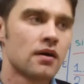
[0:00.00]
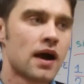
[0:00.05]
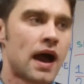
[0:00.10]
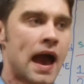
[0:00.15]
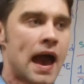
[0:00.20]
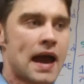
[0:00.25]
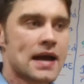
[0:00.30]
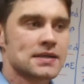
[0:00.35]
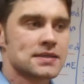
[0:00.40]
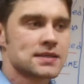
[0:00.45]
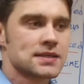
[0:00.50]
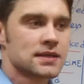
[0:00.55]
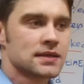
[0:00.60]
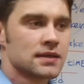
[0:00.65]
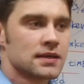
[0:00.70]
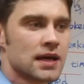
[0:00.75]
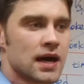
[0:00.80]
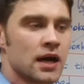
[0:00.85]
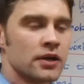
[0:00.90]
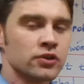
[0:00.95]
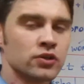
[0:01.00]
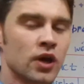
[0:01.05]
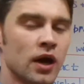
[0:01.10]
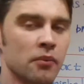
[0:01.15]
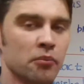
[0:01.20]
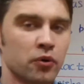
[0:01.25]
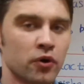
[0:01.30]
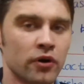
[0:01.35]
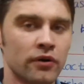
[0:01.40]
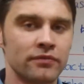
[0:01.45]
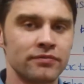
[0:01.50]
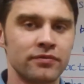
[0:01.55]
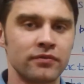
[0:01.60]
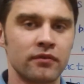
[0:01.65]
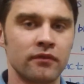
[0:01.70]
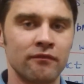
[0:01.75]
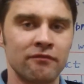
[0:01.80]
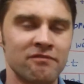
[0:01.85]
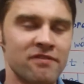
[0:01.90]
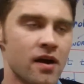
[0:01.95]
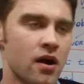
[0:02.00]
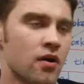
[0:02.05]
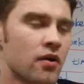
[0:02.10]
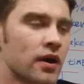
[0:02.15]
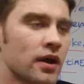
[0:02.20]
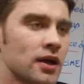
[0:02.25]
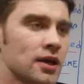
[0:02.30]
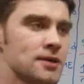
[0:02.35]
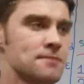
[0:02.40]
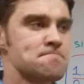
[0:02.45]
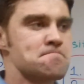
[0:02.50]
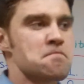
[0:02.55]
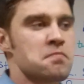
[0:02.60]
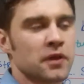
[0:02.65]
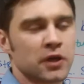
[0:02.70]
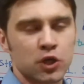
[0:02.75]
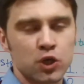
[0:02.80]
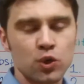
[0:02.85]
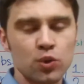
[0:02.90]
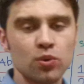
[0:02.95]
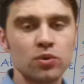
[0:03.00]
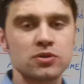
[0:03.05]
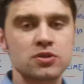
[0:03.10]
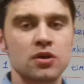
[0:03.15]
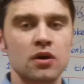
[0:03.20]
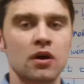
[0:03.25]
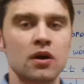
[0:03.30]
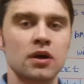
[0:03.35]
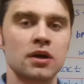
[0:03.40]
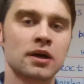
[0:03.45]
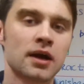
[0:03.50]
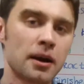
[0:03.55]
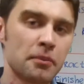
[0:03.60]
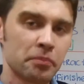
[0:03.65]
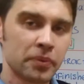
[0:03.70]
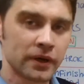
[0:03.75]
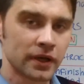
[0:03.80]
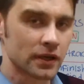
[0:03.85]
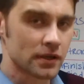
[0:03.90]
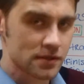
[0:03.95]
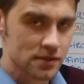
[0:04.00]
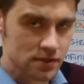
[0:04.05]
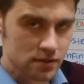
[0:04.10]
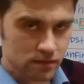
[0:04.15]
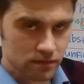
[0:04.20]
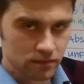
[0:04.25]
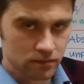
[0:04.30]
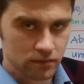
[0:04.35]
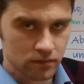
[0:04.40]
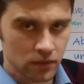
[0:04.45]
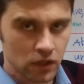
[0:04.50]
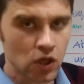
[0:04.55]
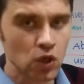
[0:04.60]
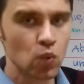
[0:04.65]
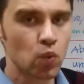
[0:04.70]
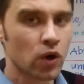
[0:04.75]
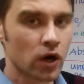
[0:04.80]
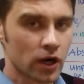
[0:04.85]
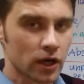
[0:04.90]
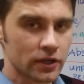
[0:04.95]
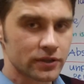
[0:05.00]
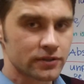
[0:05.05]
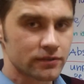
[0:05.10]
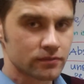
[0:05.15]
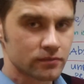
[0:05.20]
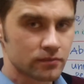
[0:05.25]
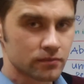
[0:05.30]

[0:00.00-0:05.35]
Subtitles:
at a number of very huge companies. He worked.